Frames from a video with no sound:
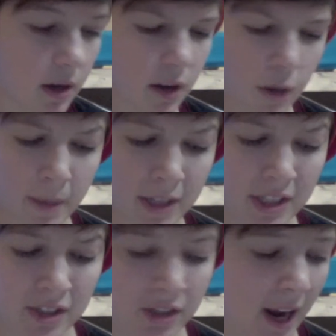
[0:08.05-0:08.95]
no
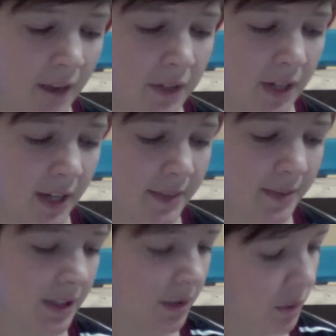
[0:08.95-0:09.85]
mentions or
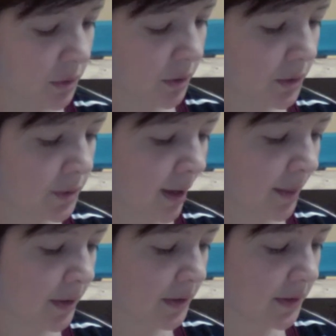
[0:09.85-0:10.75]
advertisements in local
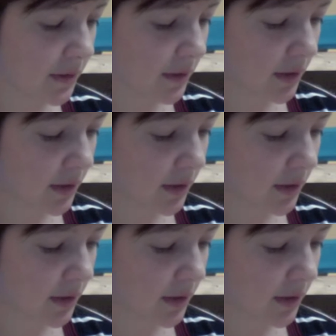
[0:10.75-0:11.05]
newspapers.